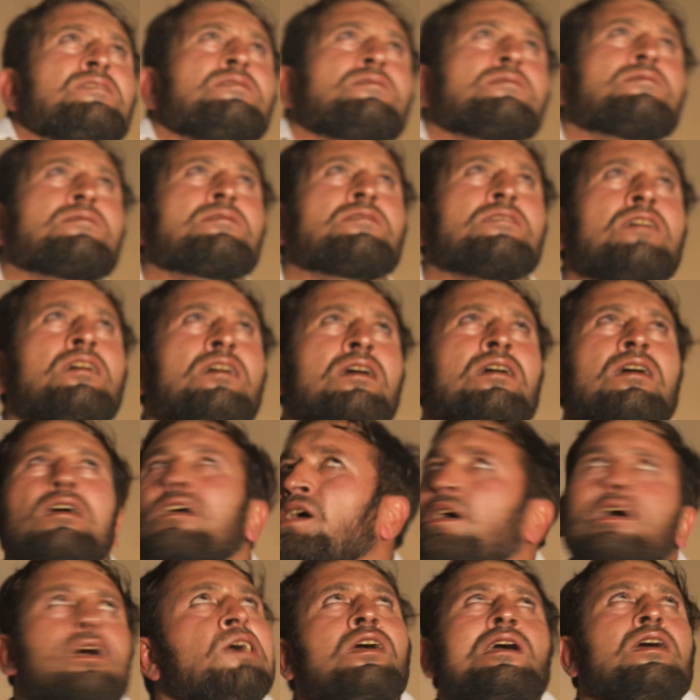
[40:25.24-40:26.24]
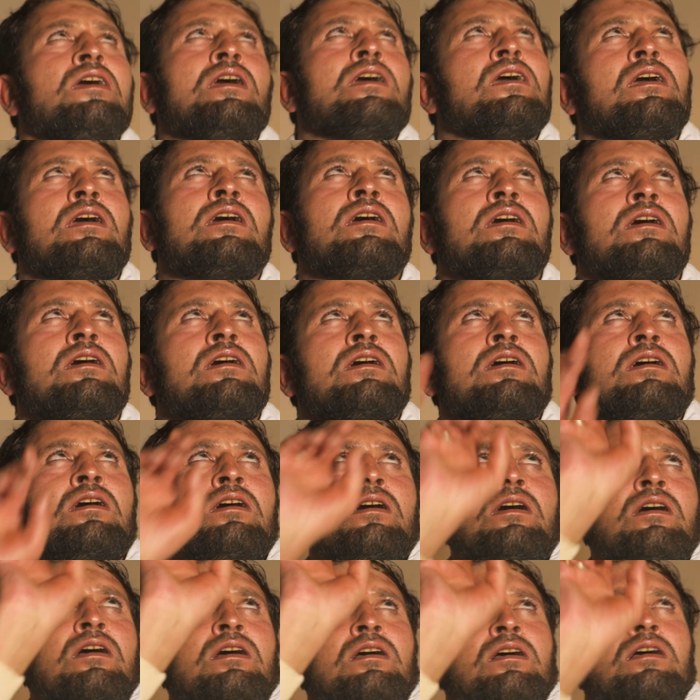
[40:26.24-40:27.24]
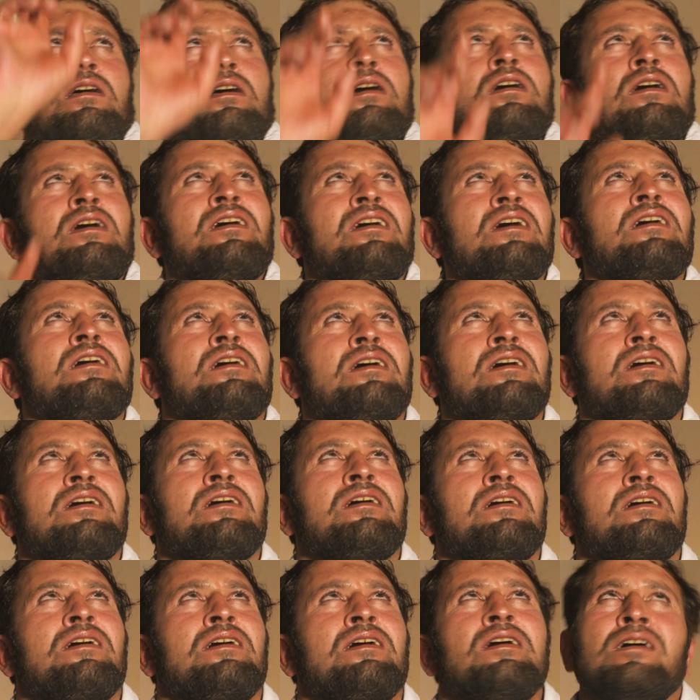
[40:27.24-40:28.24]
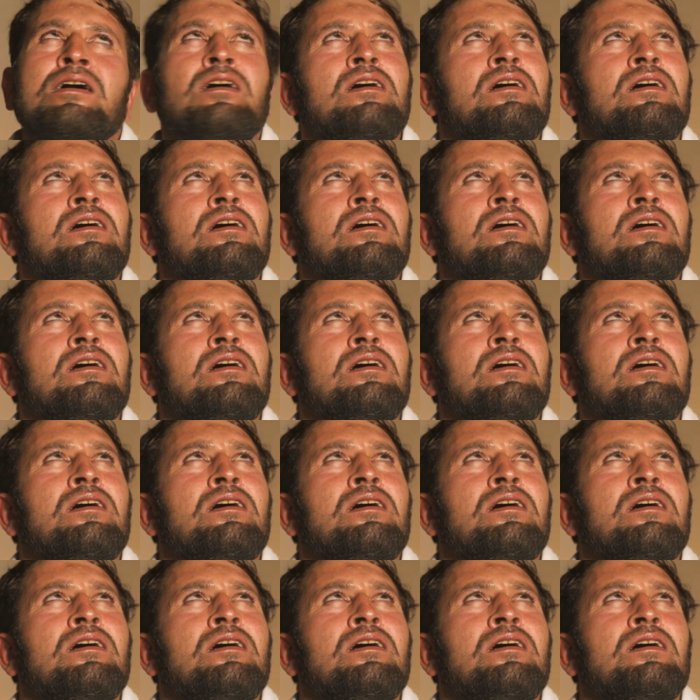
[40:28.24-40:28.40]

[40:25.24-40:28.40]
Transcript: It seems that something supernatural is happening here.